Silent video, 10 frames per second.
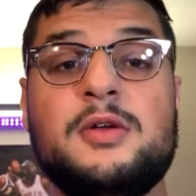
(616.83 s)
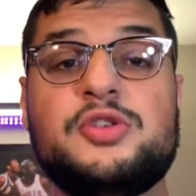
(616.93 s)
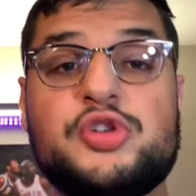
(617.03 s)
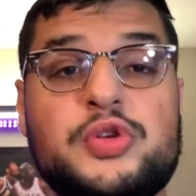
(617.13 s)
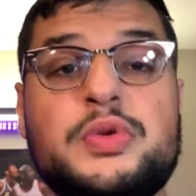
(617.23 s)

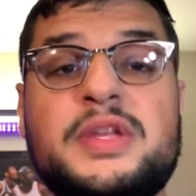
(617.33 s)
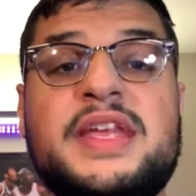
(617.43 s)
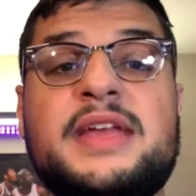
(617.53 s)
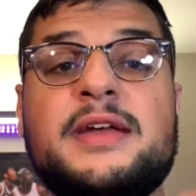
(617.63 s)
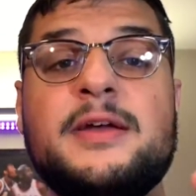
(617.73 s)

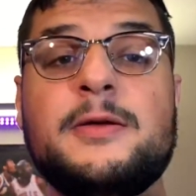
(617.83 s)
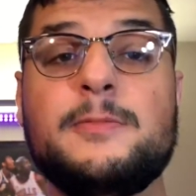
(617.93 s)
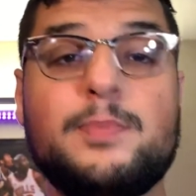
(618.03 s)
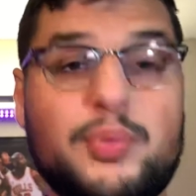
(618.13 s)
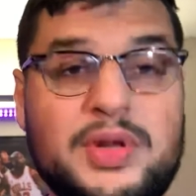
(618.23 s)
truly
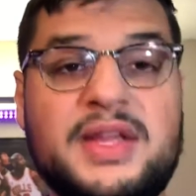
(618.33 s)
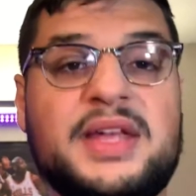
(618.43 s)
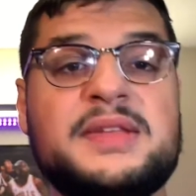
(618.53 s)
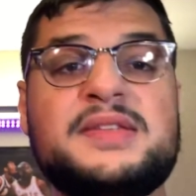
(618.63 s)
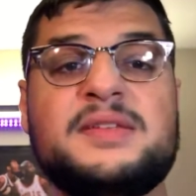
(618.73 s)

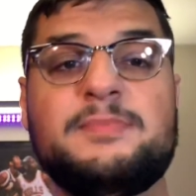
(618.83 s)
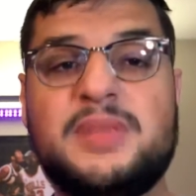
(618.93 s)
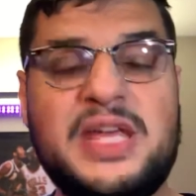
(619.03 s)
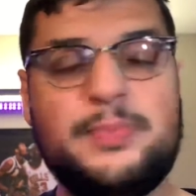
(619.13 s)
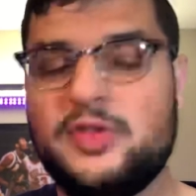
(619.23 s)
brilliant
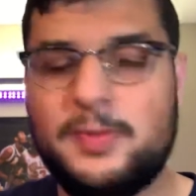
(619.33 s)
people.